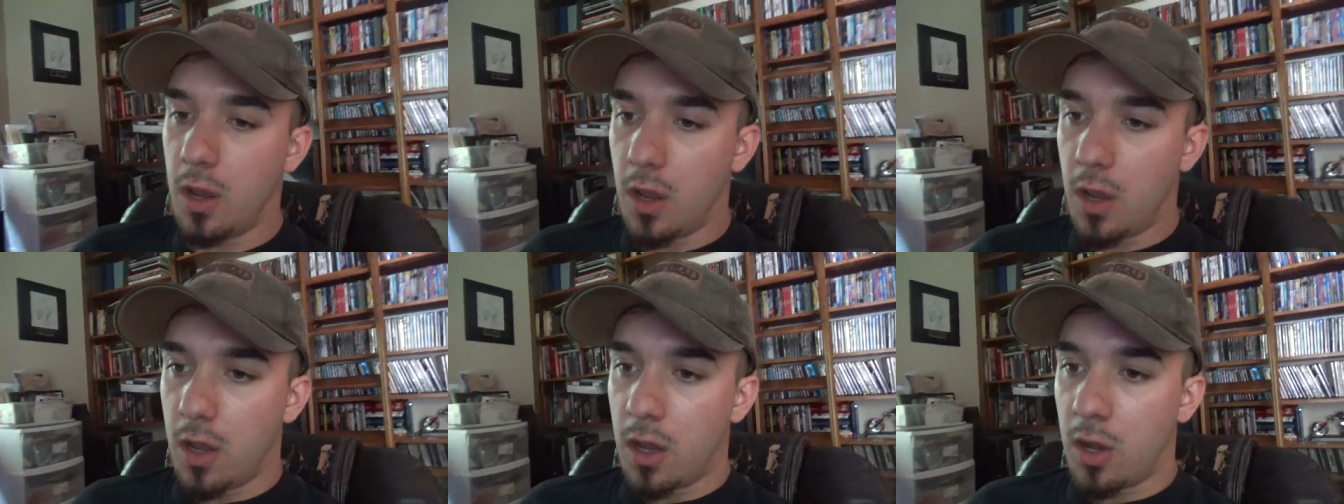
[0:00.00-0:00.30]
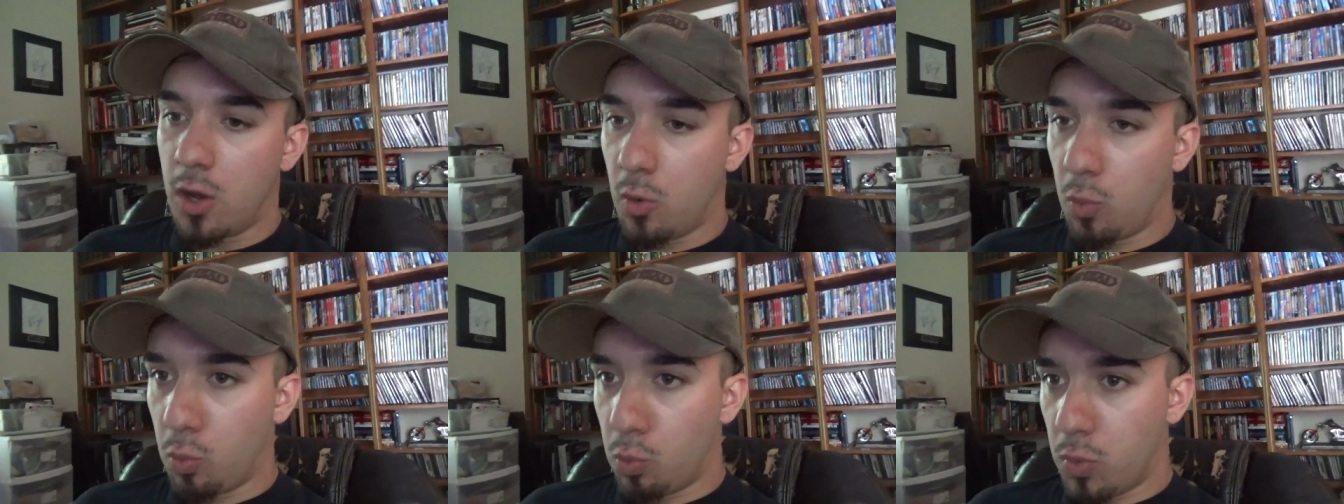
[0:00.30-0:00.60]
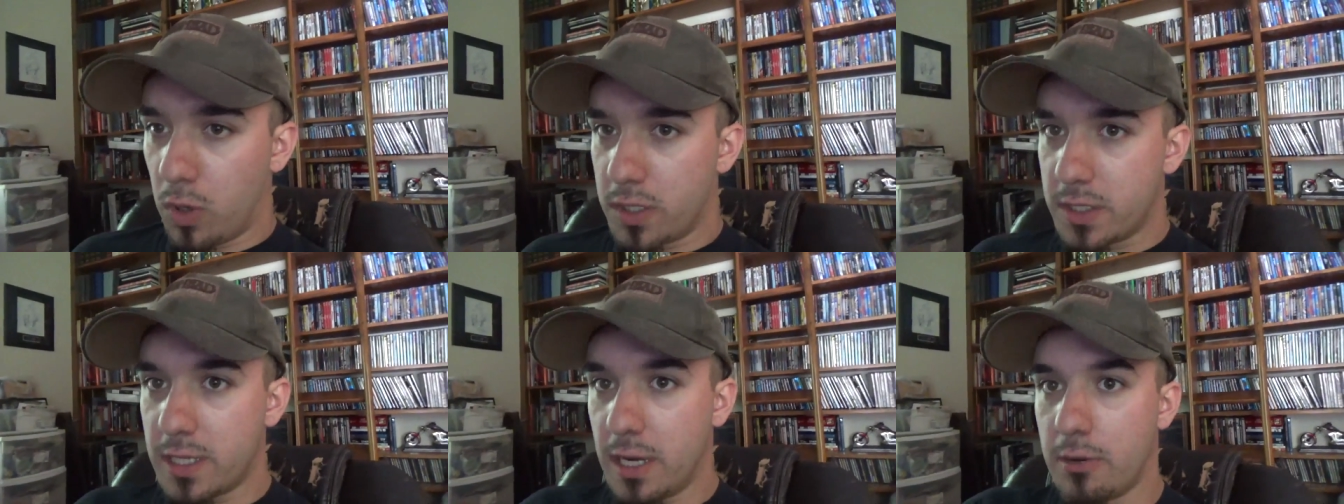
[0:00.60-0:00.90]

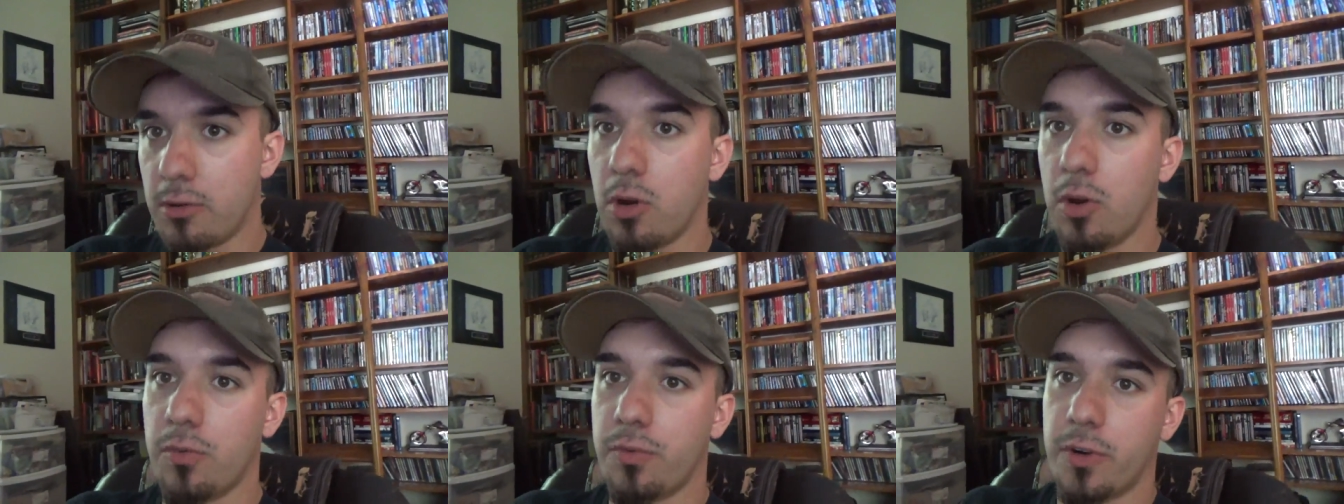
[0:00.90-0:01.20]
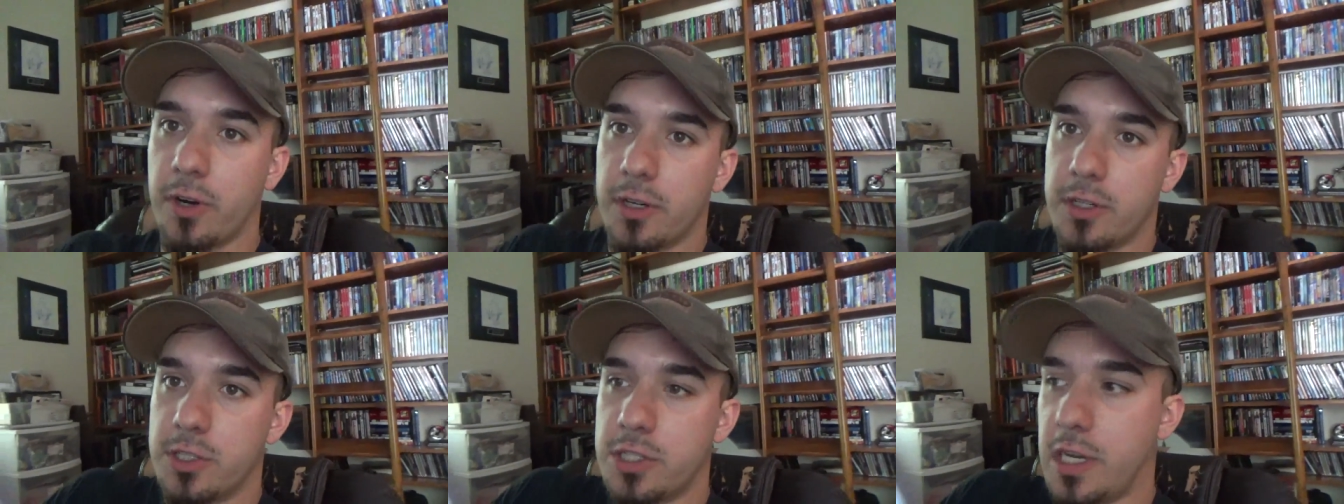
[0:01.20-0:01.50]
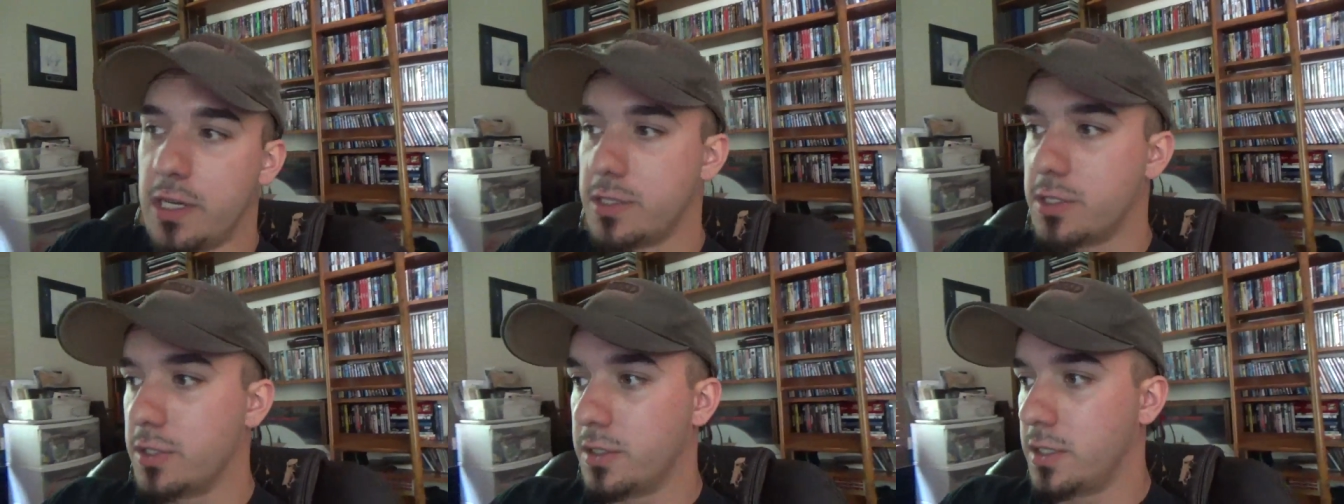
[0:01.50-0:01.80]
one town over in
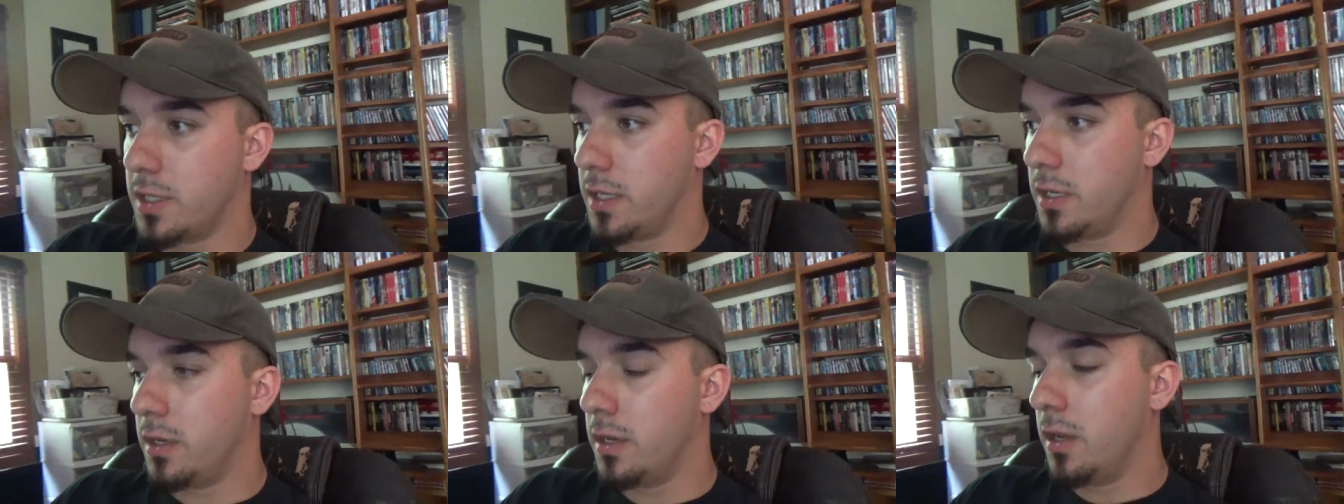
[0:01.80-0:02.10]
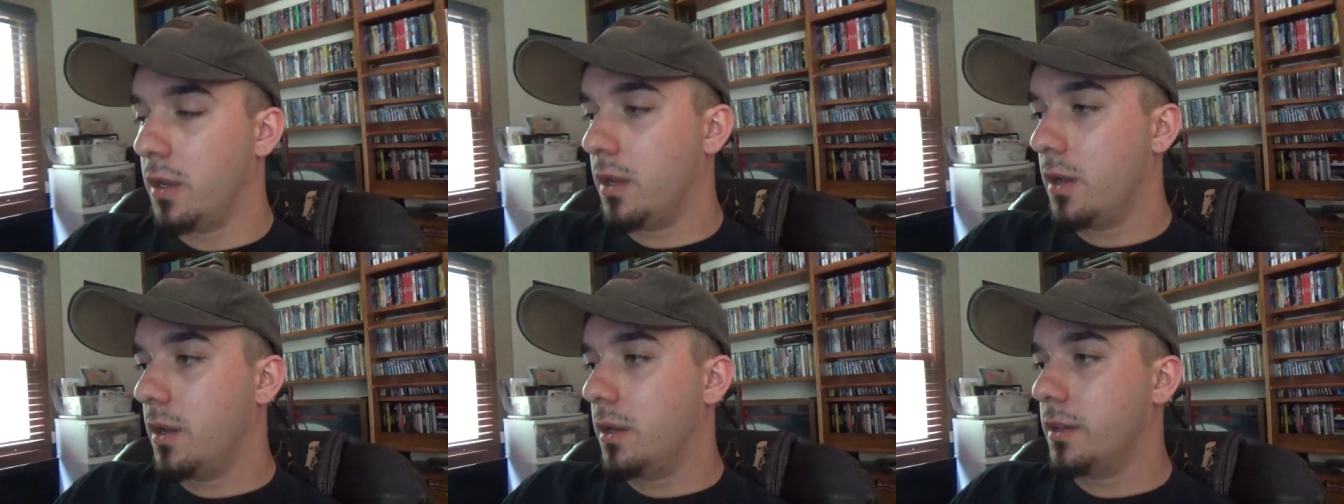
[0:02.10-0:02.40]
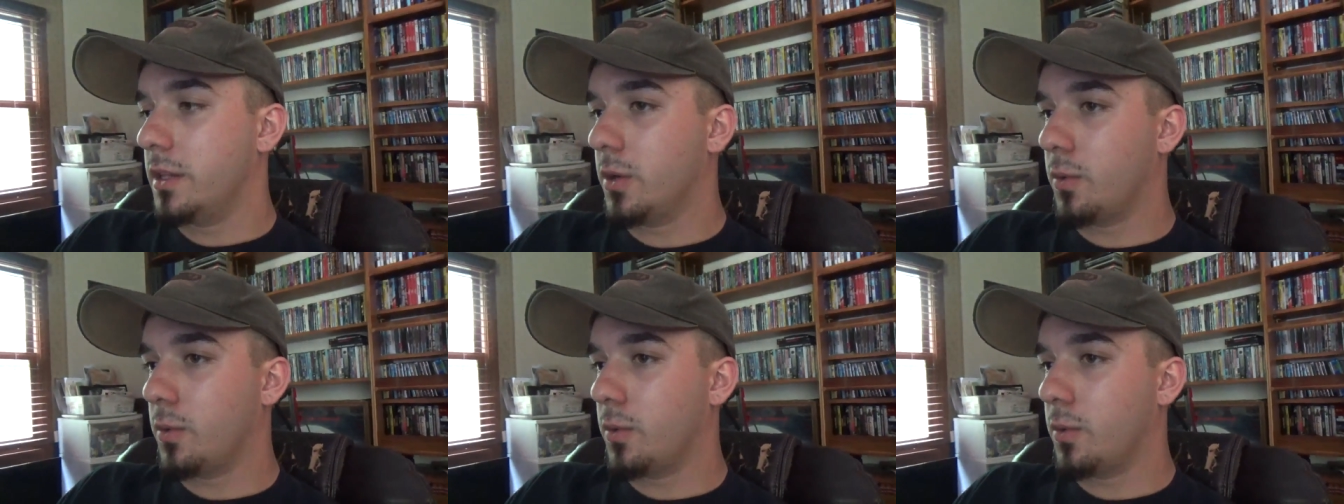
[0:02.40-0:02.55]
Chesterton